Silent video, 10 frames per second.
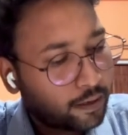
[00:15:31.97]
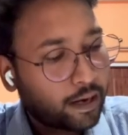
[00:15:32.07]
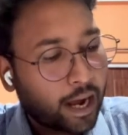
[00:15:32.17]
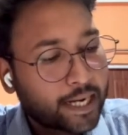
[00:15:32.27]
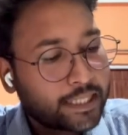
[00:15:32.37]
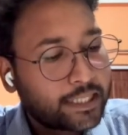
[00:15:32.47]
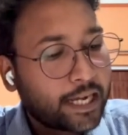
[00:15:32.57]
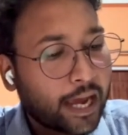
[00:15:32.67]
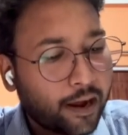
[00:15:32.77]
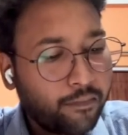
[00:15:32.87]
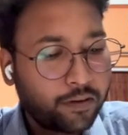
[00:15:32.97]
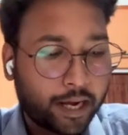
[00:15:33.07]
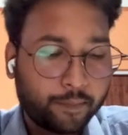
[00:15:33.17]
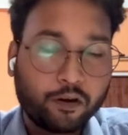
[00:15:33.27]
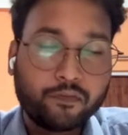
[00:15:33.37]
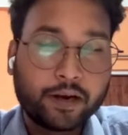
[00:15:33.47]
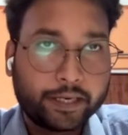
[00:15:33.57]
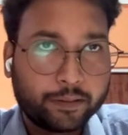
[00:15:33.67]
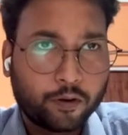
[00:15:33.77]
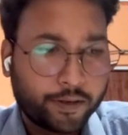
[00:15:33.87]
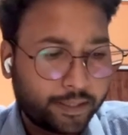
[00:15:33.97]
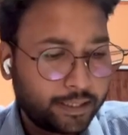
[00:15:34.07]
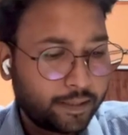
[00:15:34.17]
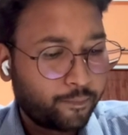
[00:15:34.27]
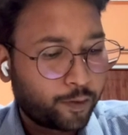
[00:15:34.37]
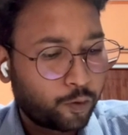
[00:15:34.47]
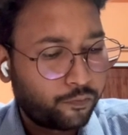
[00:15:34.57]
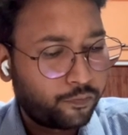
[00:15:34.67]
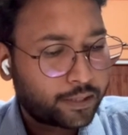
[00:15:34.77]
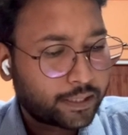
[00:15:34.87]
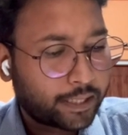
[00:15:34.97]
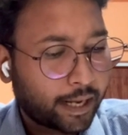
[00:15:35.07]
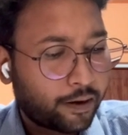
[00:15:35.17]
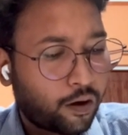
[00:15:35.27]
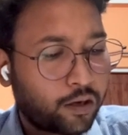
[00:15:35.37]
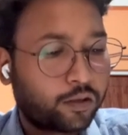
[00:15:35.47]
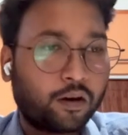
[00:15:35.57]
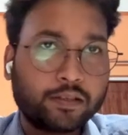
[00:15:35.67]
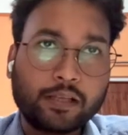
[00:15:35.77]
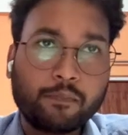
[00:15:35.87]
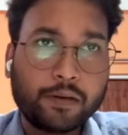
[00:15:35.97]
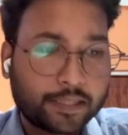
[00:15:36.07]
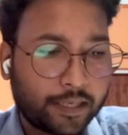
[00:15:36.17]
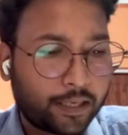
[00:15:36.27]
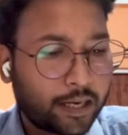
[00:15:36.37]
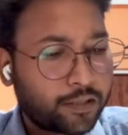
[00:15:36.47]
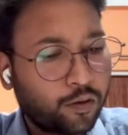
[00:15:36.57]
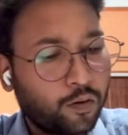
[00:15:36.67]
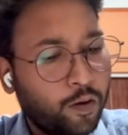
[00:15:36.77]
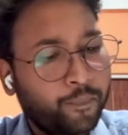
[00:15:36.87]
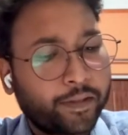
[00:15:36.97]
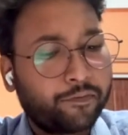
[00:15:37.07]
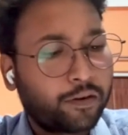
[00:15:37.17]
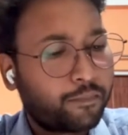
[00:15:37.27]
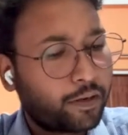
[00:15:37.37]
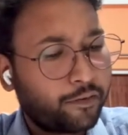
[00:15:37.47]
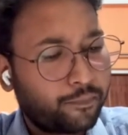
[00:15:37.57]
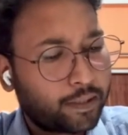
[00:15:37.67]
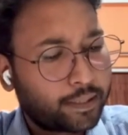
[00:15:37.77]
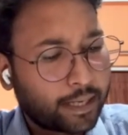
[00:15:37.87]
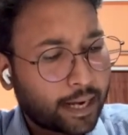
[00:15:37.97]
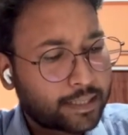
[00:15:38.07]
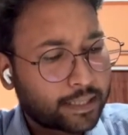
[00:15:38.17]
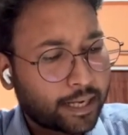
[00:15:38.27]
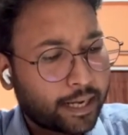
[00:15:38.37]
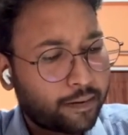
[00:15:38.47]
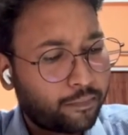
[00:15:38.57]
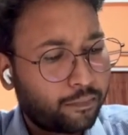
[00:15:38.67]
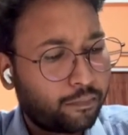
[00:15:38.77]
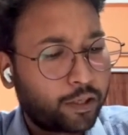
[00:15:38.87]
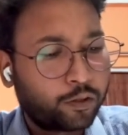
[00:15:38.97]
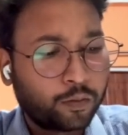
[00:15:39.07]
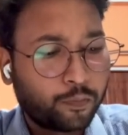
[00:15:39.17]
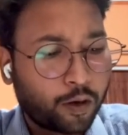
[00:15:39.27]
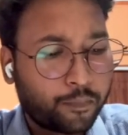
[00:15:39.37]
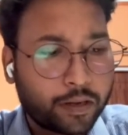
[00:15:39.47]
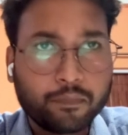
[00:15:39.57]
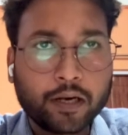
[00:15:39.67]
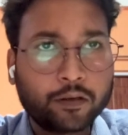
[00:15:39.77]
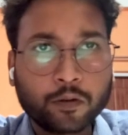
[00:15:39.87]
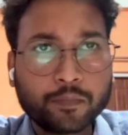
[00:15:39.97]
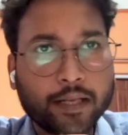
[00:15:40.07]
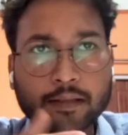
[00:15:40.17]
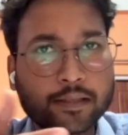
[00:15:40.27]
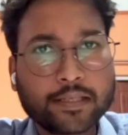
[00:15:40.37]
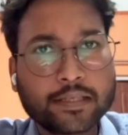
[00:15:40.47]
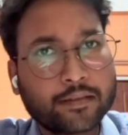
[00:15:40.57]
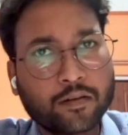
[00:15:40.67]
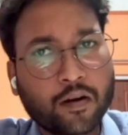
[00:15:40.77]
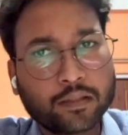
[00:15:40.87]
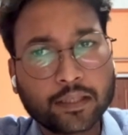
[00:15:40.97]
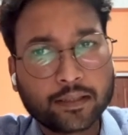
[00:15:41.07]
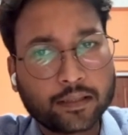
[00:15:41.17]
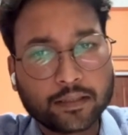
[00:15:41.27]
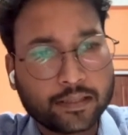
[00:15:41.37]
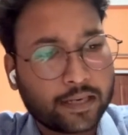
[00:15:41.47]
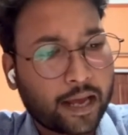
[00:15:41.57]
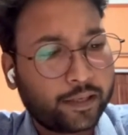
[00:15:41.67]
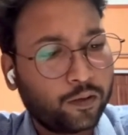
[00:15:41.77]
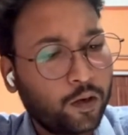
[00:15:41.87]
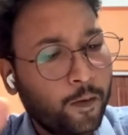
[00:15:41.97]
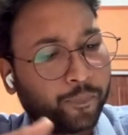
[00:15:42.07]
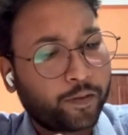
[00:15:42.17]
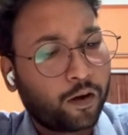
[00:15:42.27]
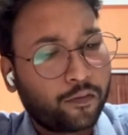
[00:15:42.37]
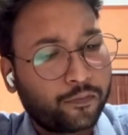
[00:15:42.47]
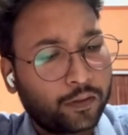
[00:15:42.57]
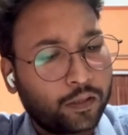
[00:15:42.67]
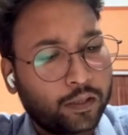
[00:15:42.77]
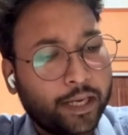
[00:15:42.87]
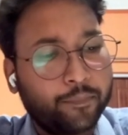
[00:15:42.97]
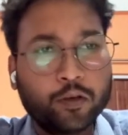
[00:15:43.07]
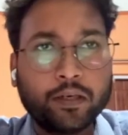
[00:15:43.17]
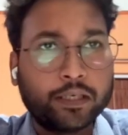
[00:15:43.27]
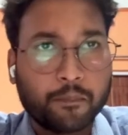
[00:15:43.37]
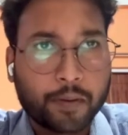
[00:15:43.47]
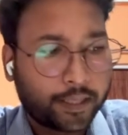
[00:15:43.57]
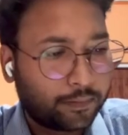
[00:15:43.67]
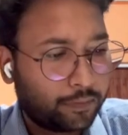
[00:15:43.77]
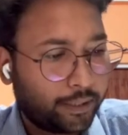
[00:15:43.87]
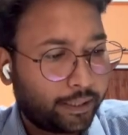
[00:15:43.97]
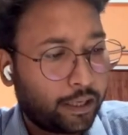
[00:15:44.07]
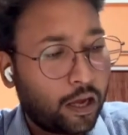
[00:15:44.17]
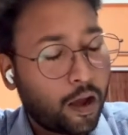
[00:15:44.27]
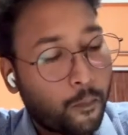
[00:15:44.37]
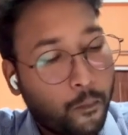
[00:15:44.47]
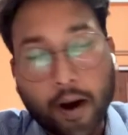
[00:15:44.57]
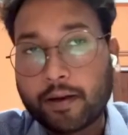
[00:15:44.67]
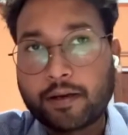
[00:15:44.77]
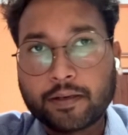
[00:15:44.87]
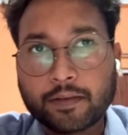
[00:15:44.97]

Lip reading: IgM type of antibodies which cannot cross the placenta. So if mother has A blood group or B blood group, then this is not the scenario of ABO incompatibility. But